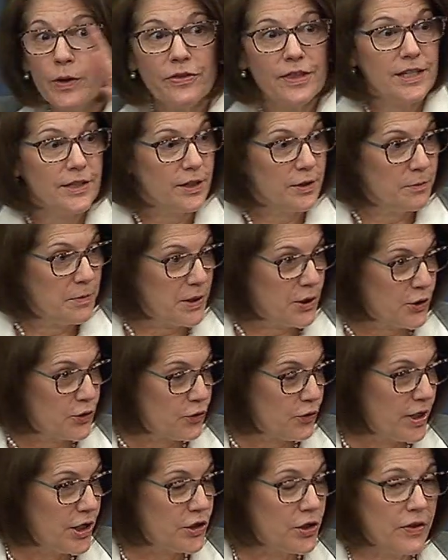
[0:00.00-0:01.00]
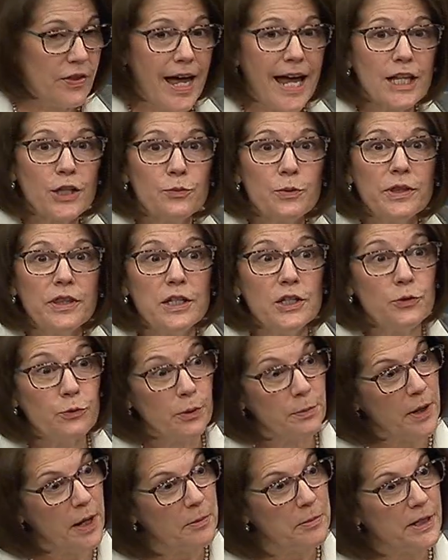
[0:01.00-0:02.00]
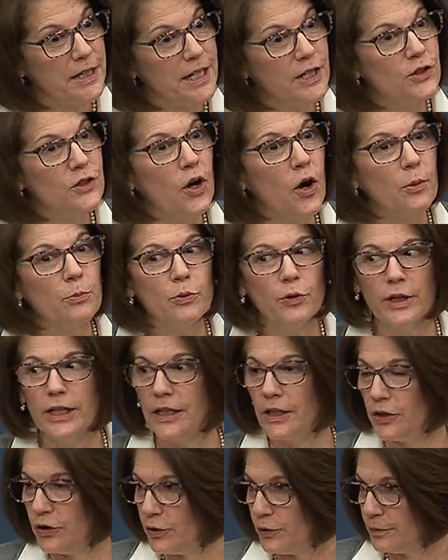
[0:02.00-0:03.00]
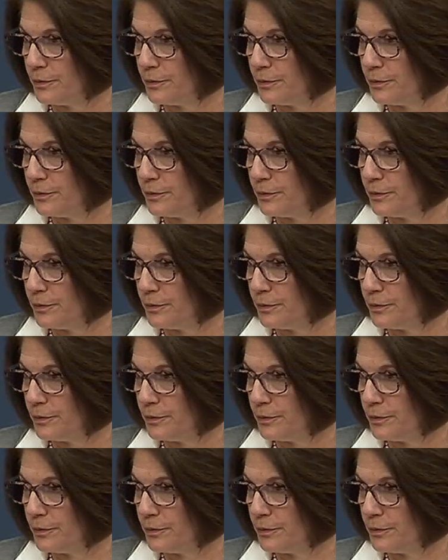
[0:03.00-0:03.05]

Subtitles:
this administration, that's what these Republicans are bringing you.